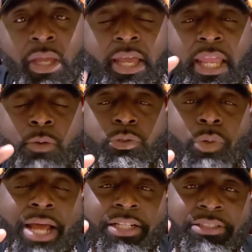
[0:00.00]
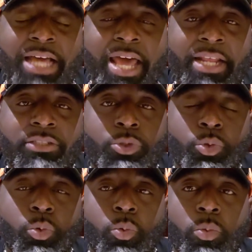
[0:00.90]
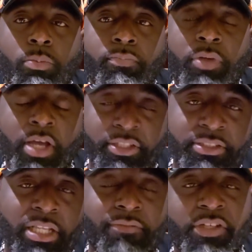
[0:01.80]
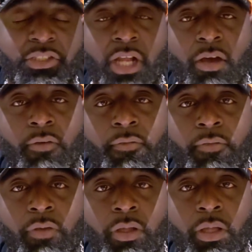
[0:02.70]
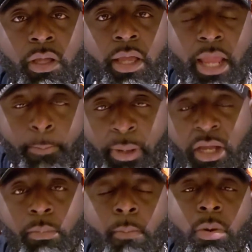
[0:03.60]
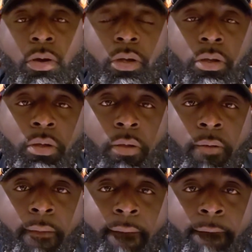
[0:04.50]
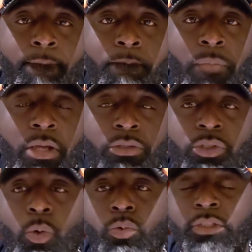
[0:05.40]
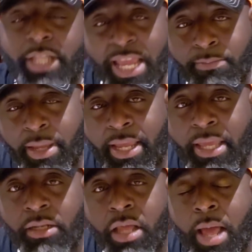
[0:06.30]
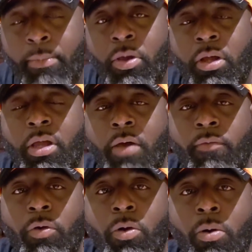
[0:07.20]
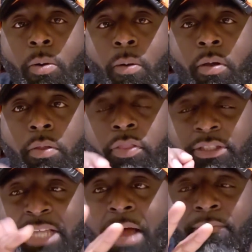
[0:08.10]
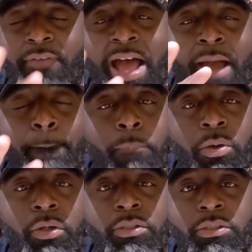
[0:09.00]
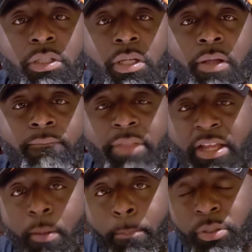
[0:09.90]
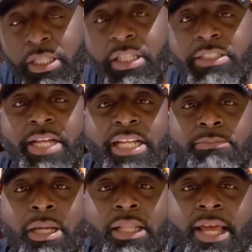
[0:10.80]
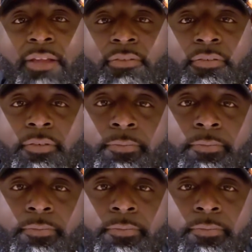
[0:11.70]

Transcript: And it was when I decided to cut the television off and pick up a book. So today, man, I'm going to cover the top 5 books that completely changed my life.